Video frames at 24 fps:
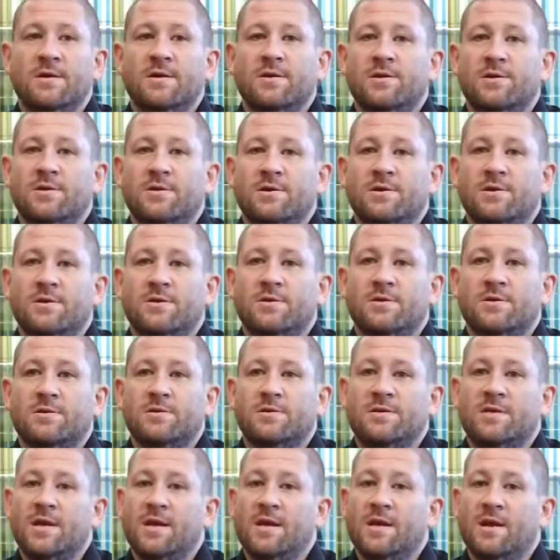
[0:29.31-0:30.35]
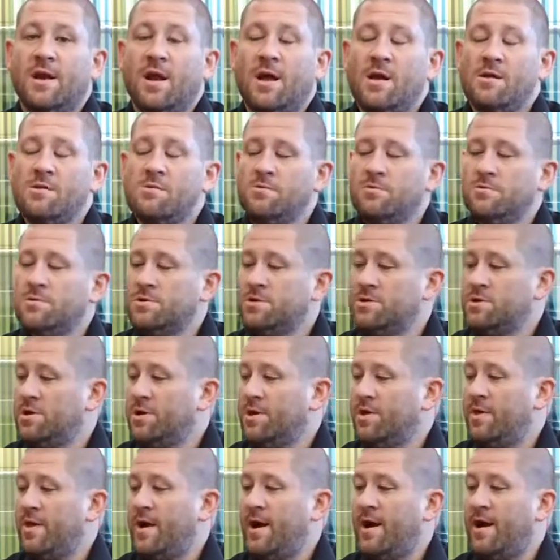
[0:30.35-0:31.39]
the Teen Lounge
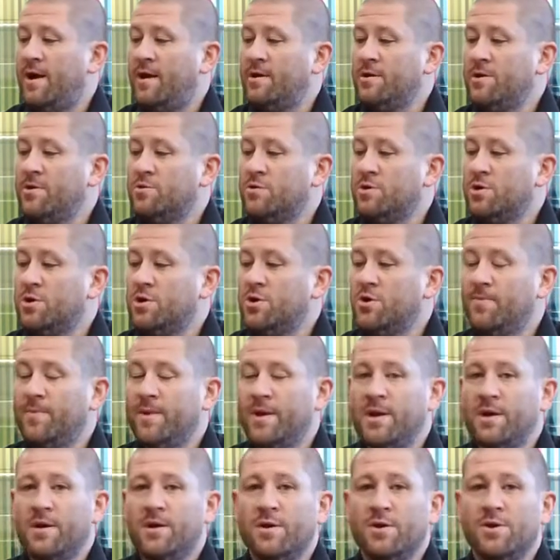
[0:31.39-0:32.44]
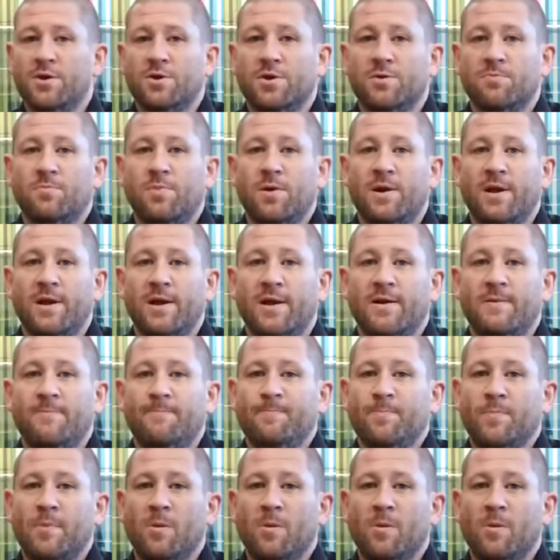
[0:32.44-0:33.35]
that you can come in and you can play,